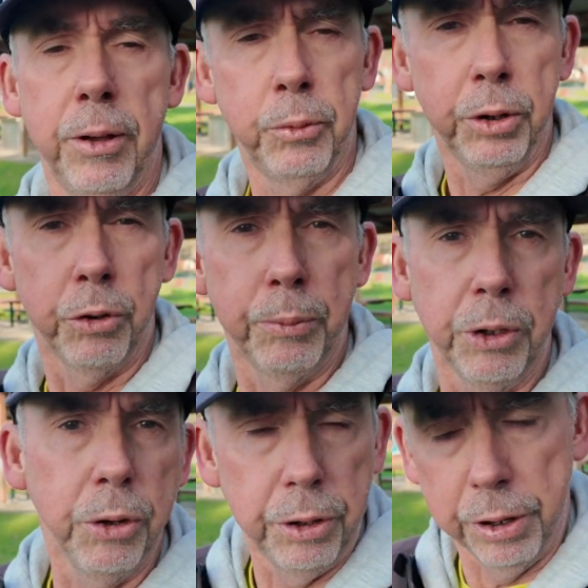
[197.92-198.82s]
which will be
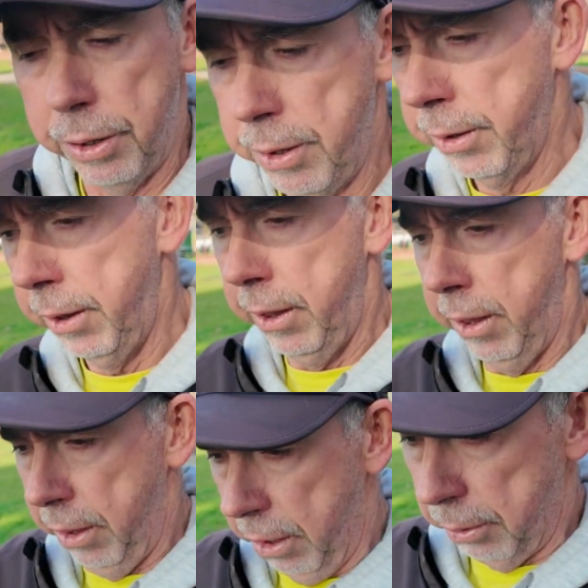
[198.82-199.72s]
good.
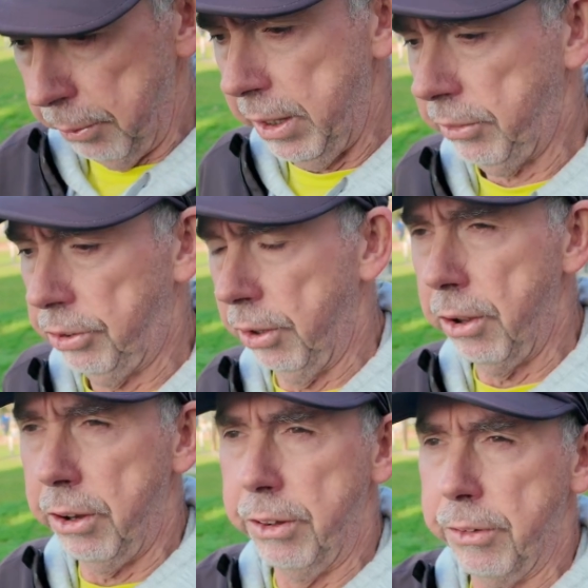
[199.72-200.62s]
I'm
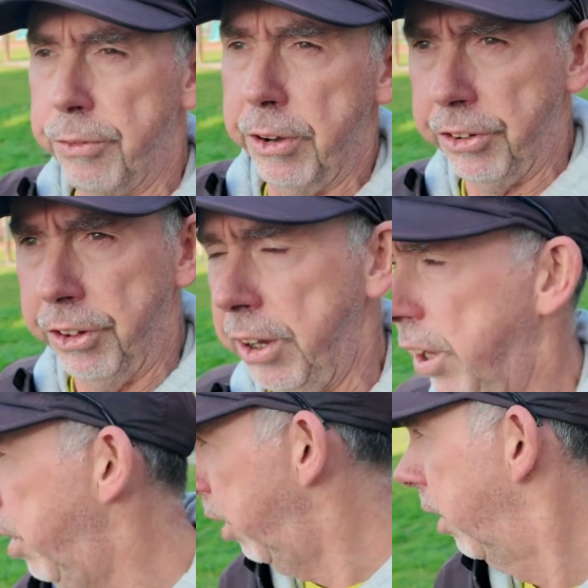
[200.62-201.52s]
outside in the fresh air.